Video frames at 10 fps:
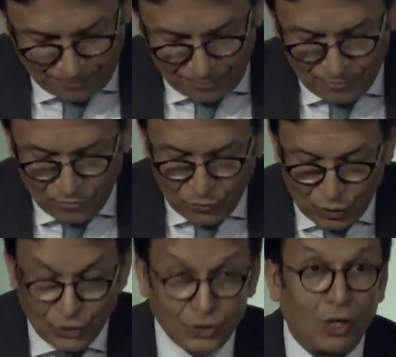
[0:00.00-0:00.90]
The
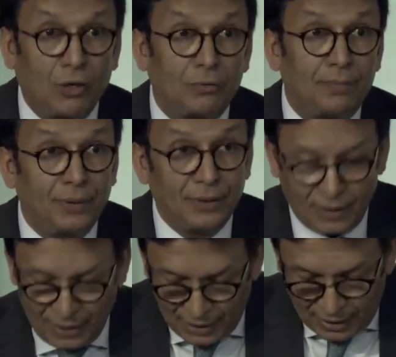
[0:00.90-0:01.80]
scope,
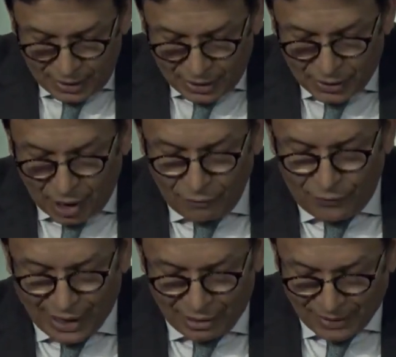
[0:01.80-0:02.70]
the
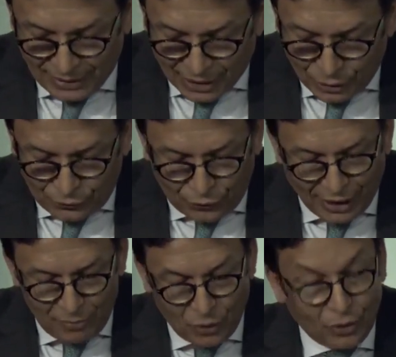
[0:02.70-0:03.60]
environment, and the
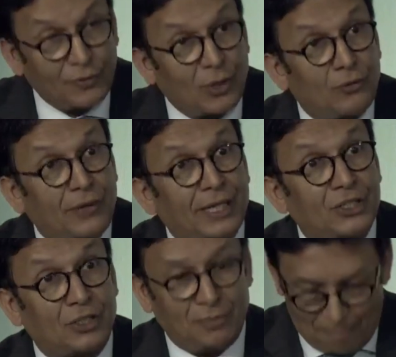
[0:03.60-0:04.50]
framework of our financial
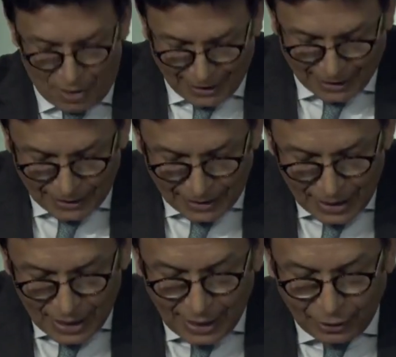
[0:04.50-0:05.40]
market
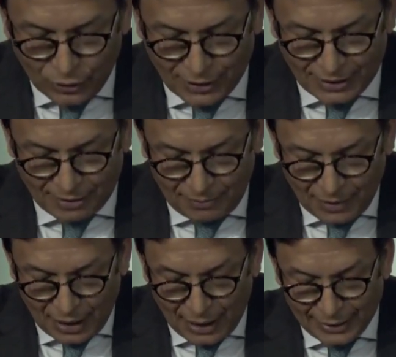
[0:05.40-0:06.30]
ecosystem
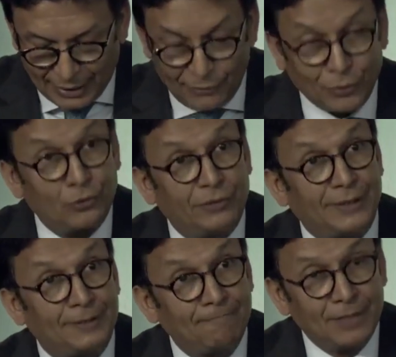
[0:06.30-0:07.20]
are evolving
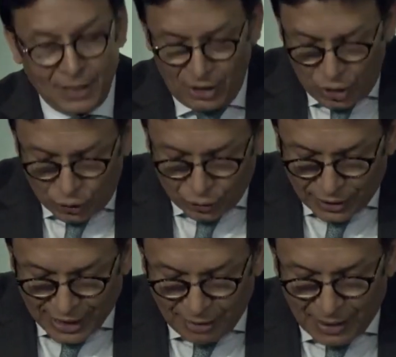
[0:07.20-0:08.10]
to
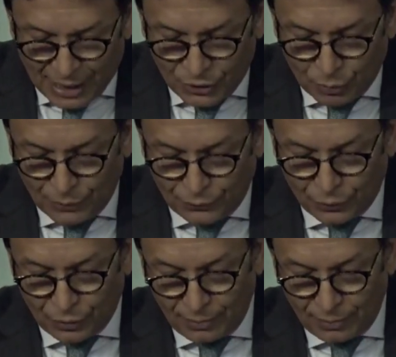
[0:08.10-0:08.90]
enable us to perform